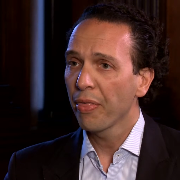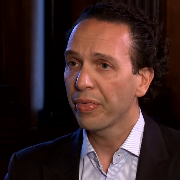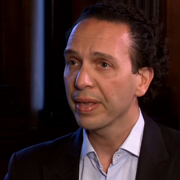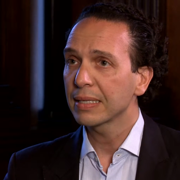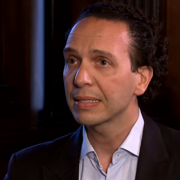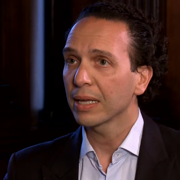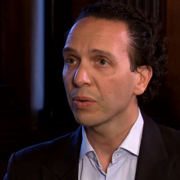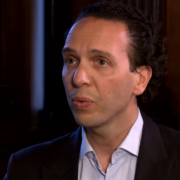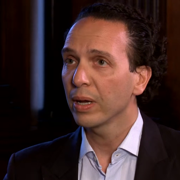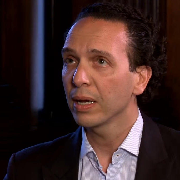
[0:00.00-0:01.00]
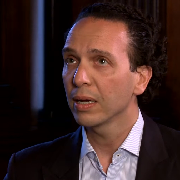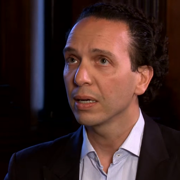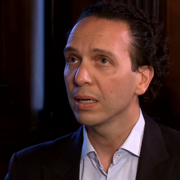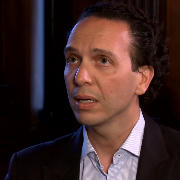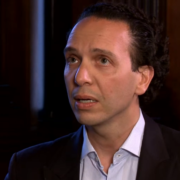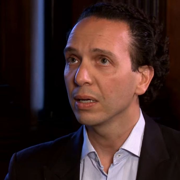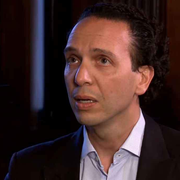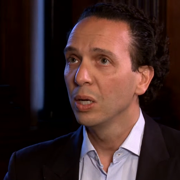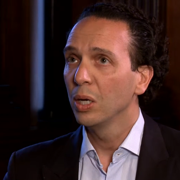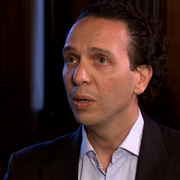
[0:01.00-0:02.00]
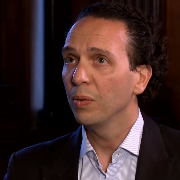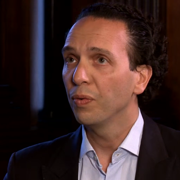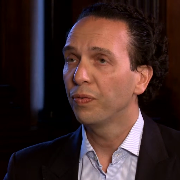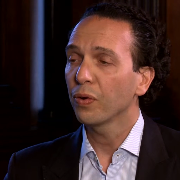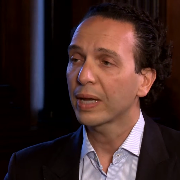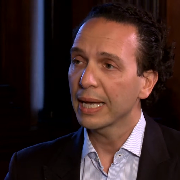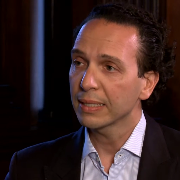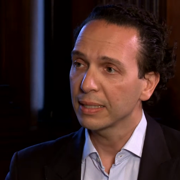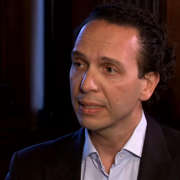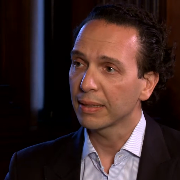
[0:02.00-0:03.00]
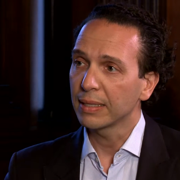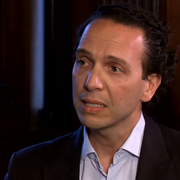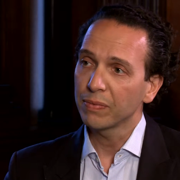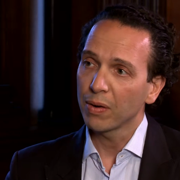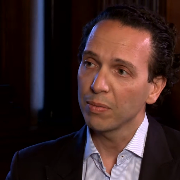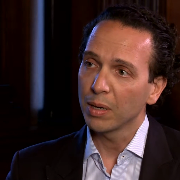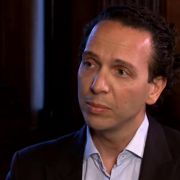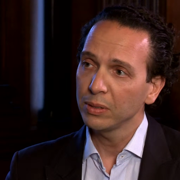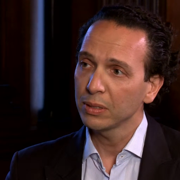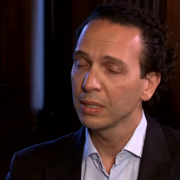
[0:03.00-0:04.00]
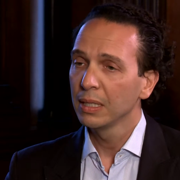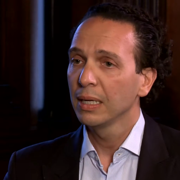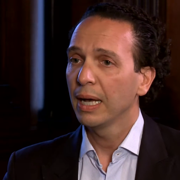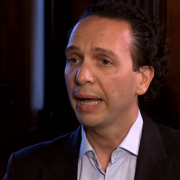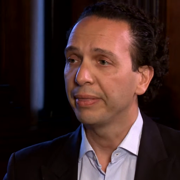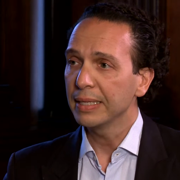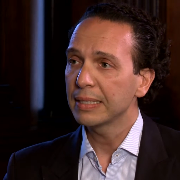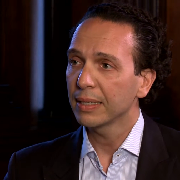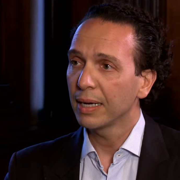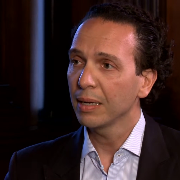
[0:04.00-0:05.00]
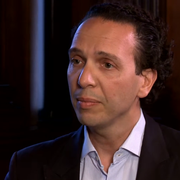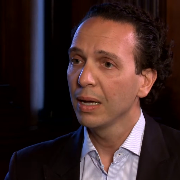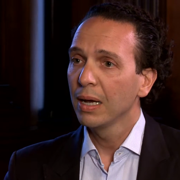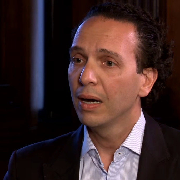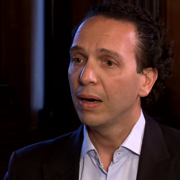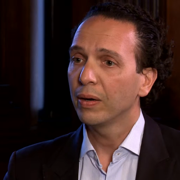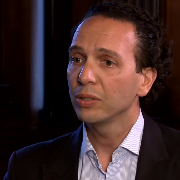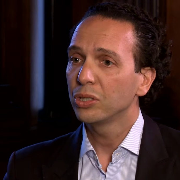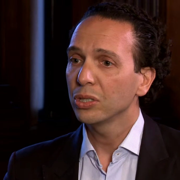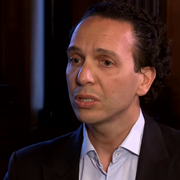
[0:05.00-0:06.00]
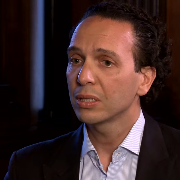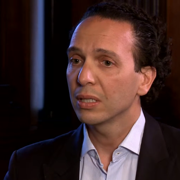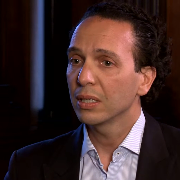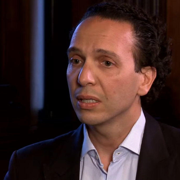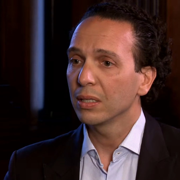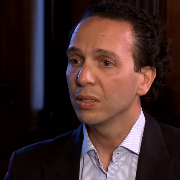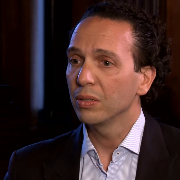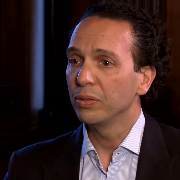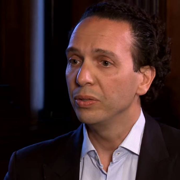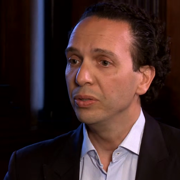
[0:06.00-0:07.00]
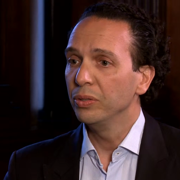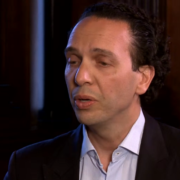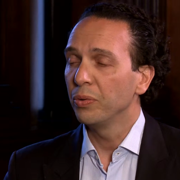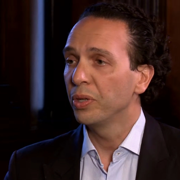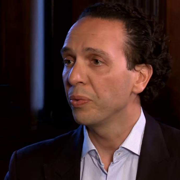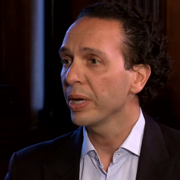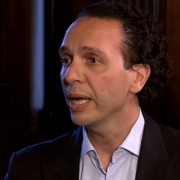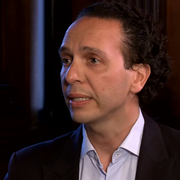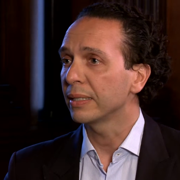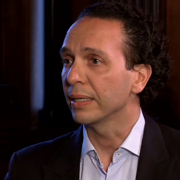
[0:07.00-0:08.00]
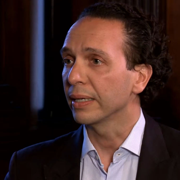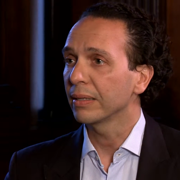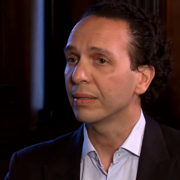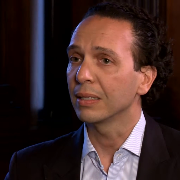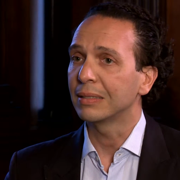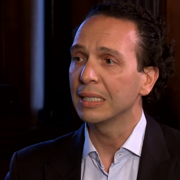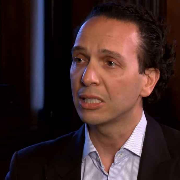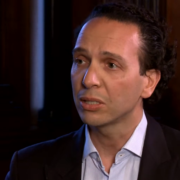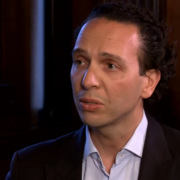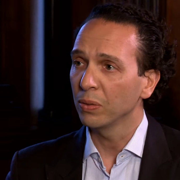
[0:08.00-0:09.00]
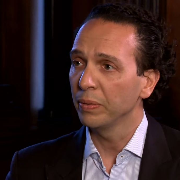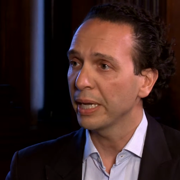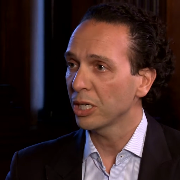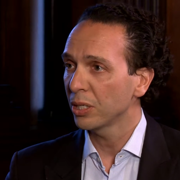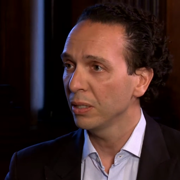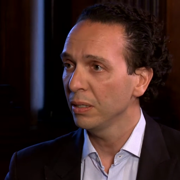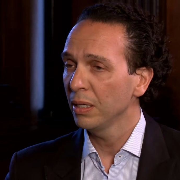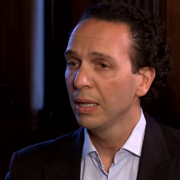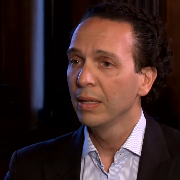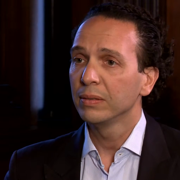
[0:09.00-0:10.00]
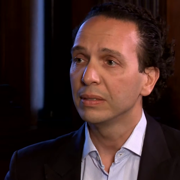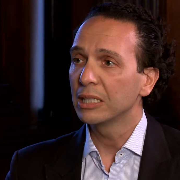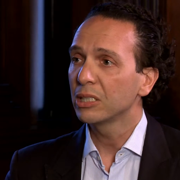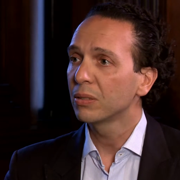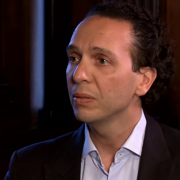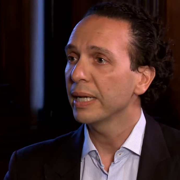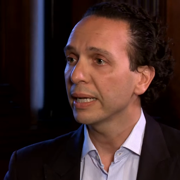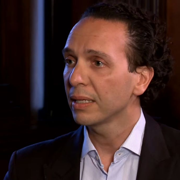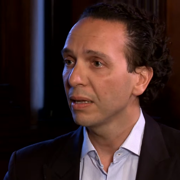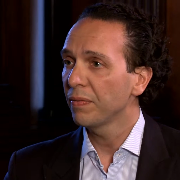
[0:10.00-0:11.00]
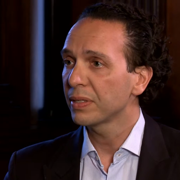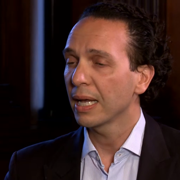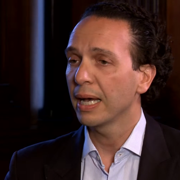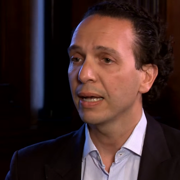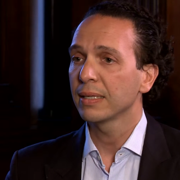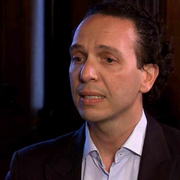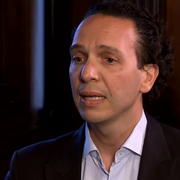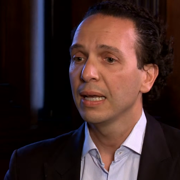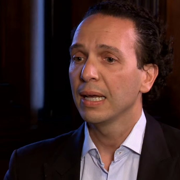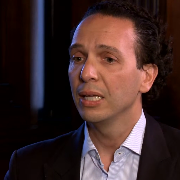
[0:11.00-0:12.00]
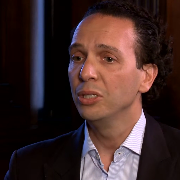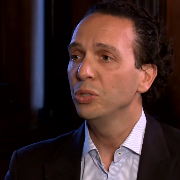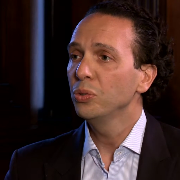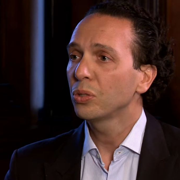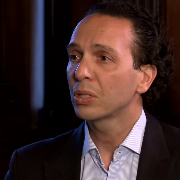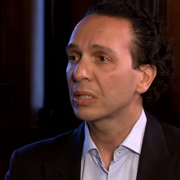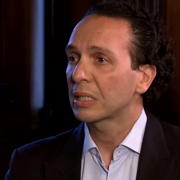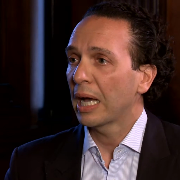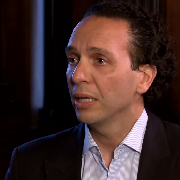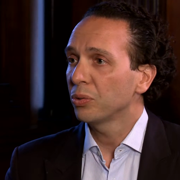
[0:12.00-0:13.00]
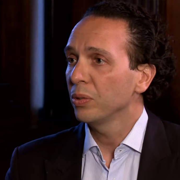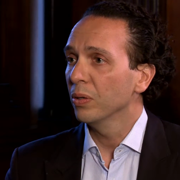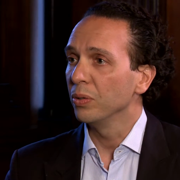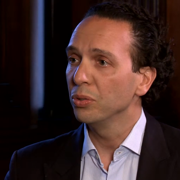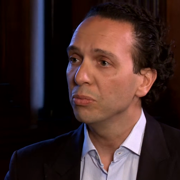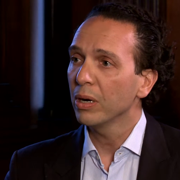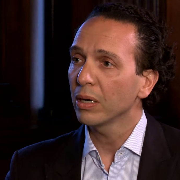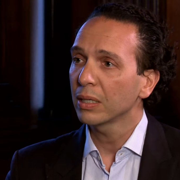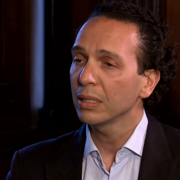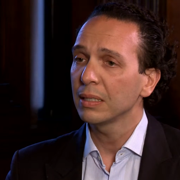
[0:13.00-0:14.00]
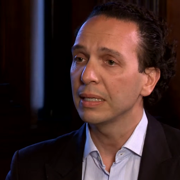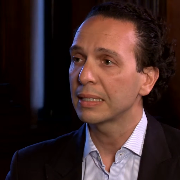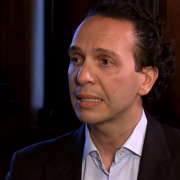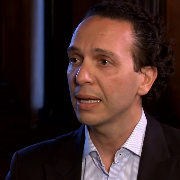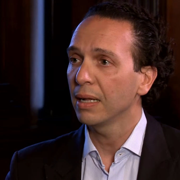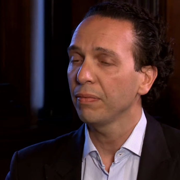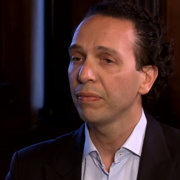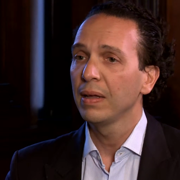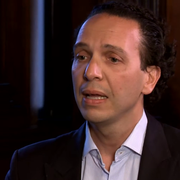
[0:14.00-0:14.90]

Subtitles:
things that were forecasted at this very moment, at this time, are just the reality. The digital nation, digital natives as a new country or new market in itself,